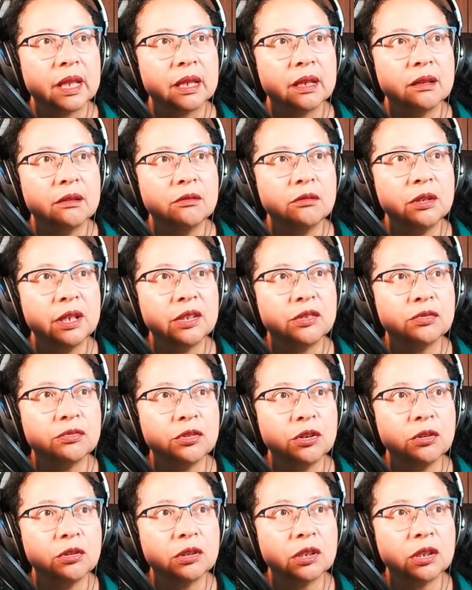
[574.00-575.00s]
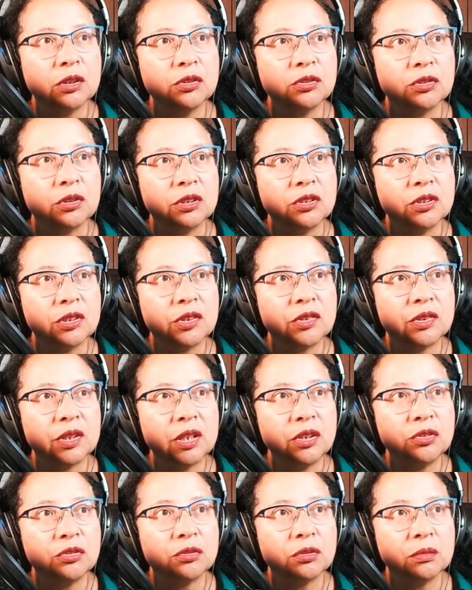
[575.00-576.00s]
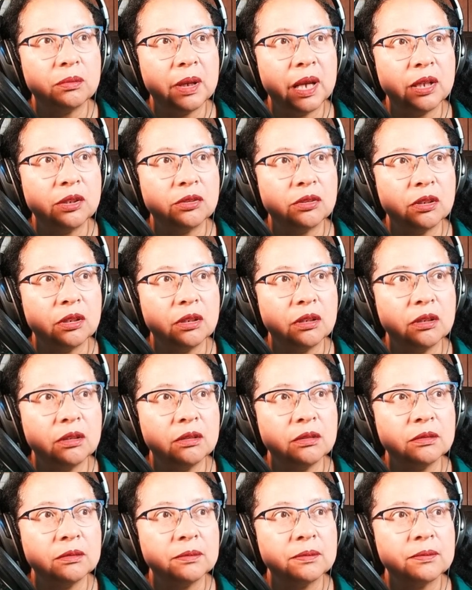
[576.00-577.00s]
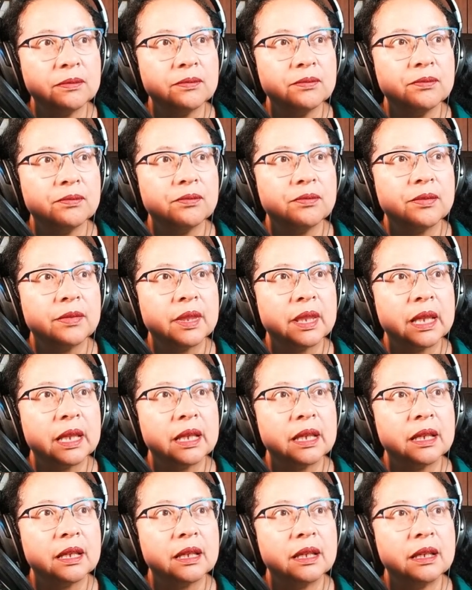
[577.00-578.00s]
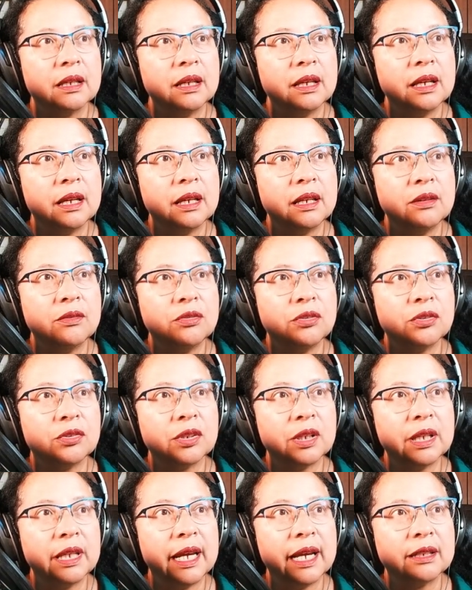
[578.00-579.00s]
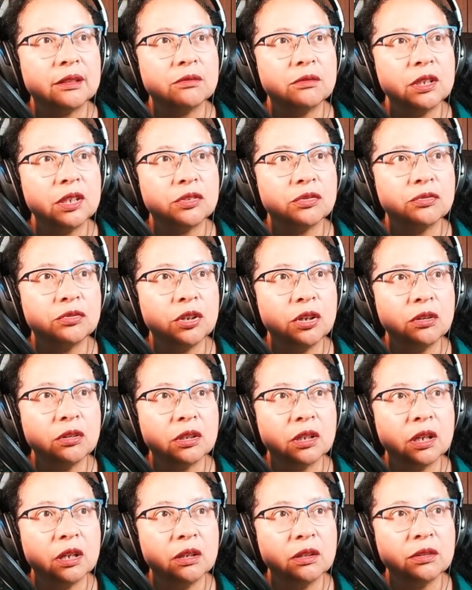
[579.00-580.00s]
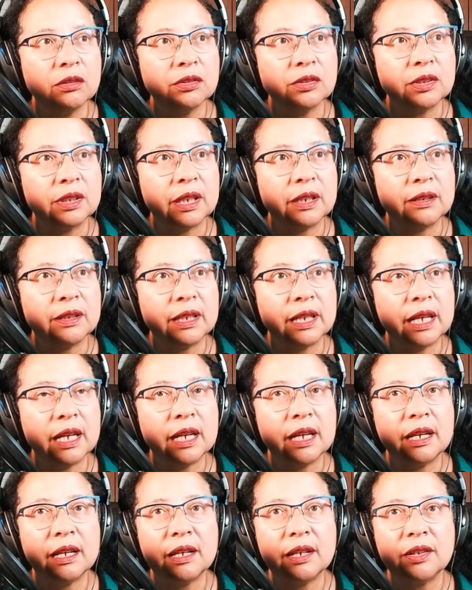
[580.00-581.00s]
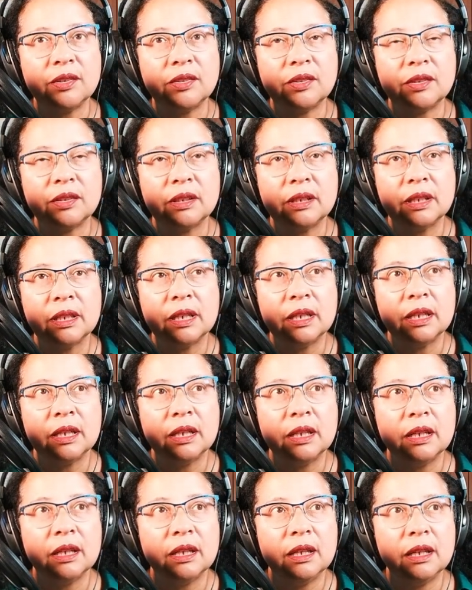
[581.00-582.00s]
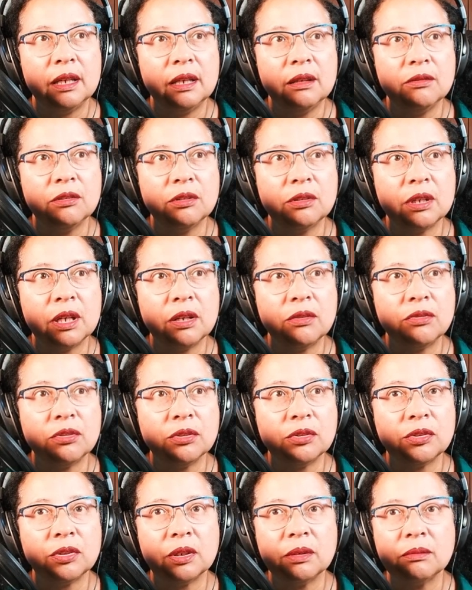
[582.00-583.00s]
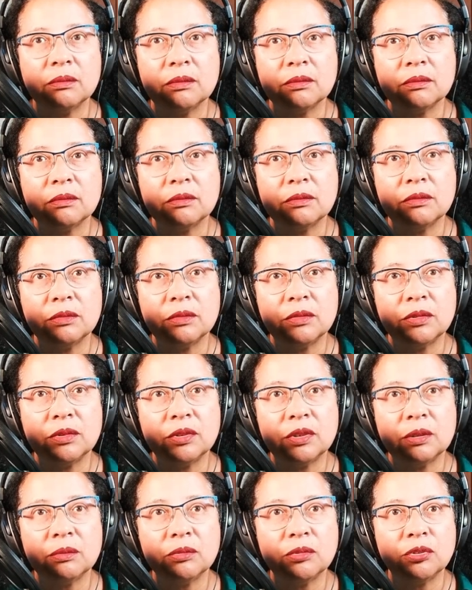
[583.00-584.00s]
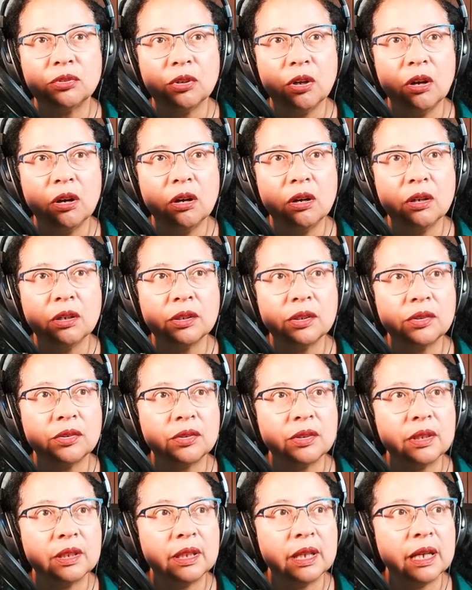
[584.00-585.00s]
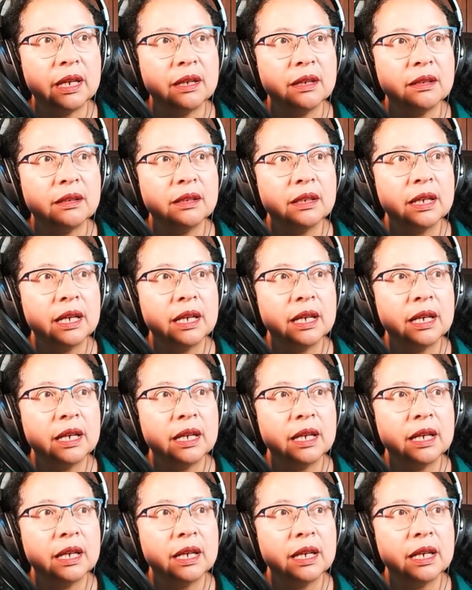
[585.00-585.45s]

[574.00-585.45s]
with vocals or just instrumental. And if you select with vocals, there it is. It will give you some songs there.